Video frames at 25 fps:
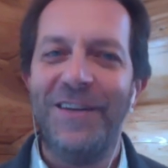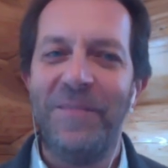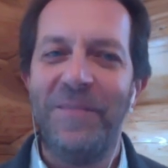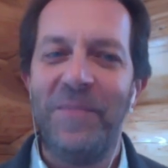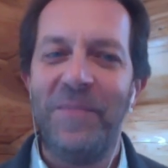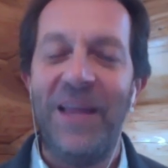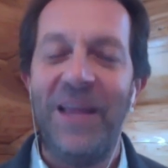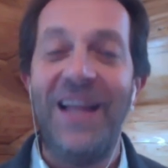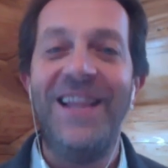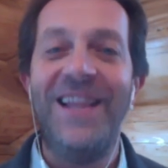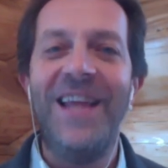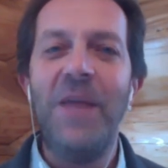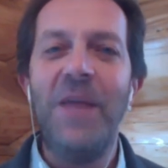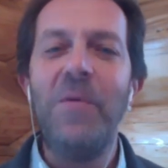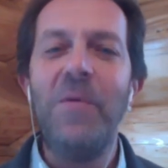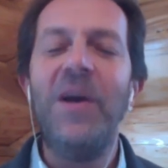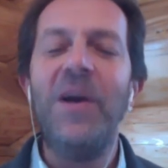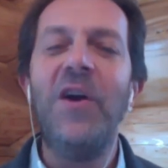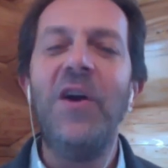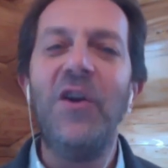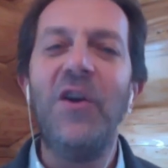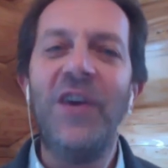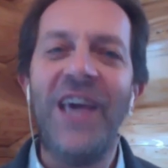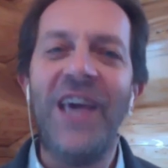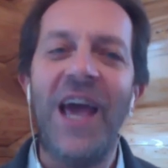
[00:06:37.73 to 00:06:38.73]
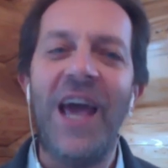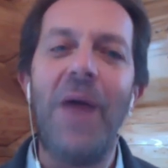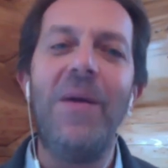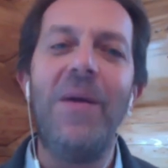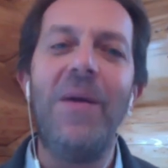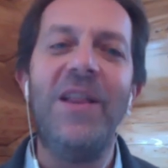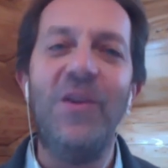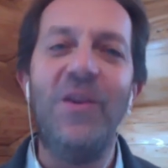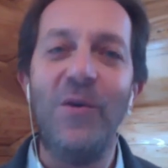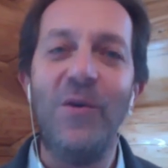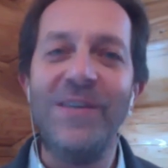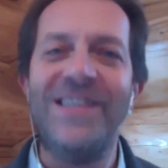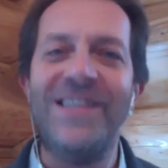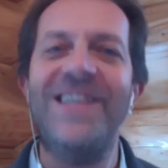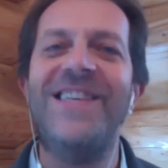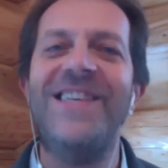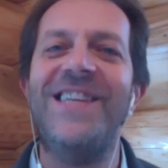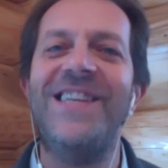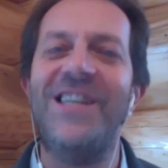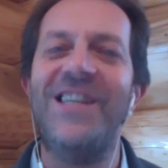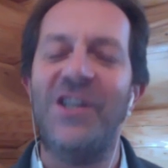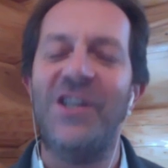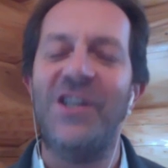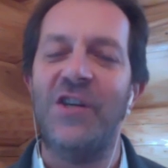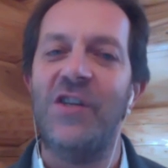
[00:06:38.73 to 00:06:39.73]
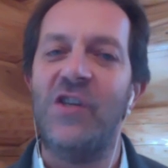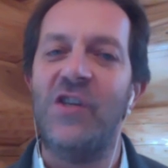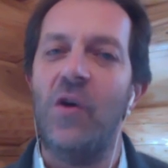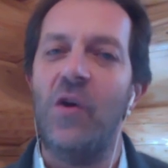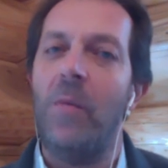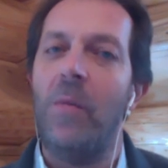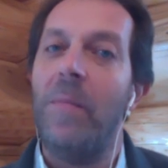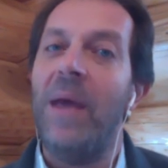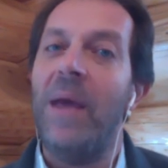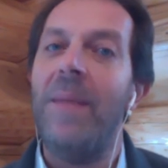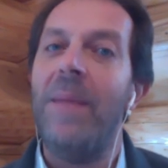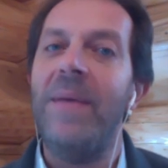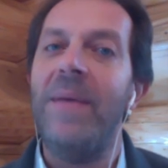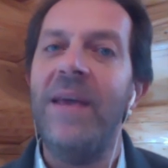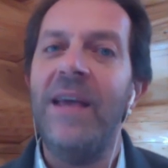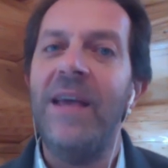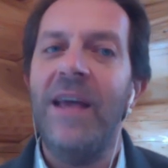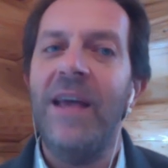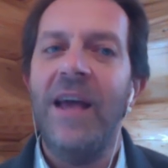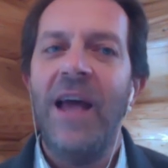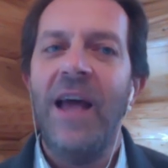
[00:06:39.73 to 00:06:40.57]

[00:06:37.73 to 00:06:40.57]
and then we're going to carry those decisions so maybe